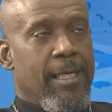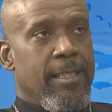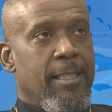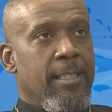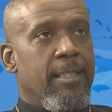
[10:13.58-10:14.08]

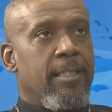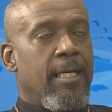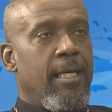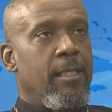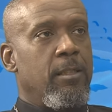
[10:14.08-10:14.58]
And he
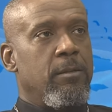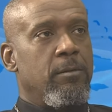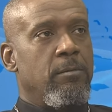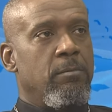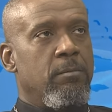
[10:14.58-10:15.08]
said,
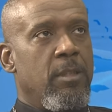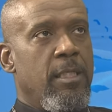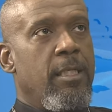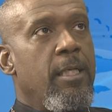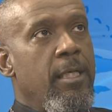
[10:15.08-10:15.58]

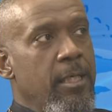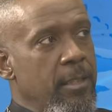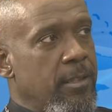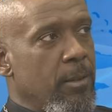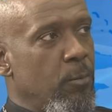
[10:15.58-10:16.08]
he
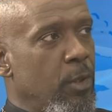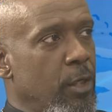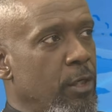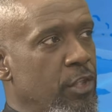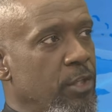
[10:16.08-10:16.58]
heard
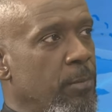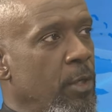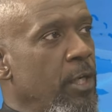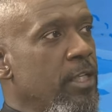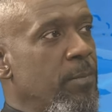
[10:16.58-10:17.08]
someone on the
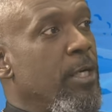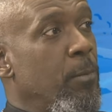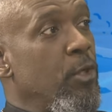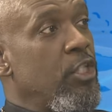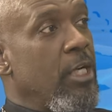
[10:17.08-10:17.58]
ship
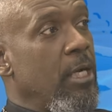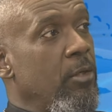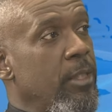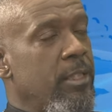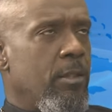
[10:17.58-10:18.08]
speak about
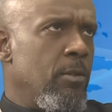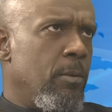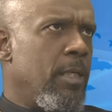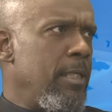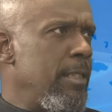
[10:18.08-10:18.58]
Shango, and he said,
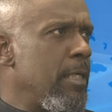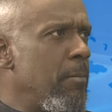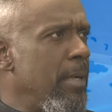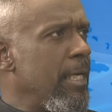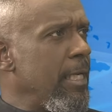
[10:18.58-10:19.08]
oh, I need to
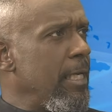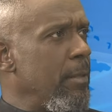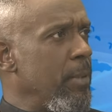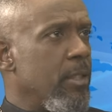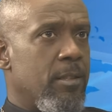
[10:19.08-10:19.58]
come back here
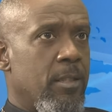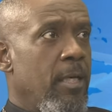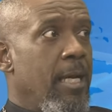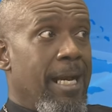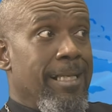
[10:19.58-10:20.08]
then, because
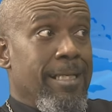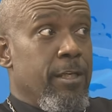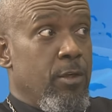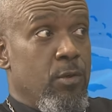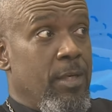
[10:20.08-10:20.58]
I
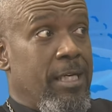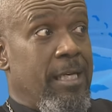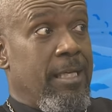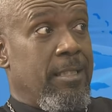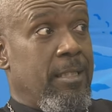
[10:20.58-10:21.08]
didn't know
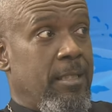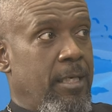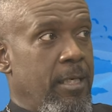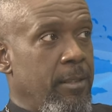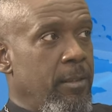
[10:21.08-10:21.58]
that it
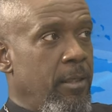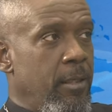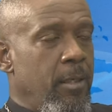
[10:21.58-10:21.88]
existed here.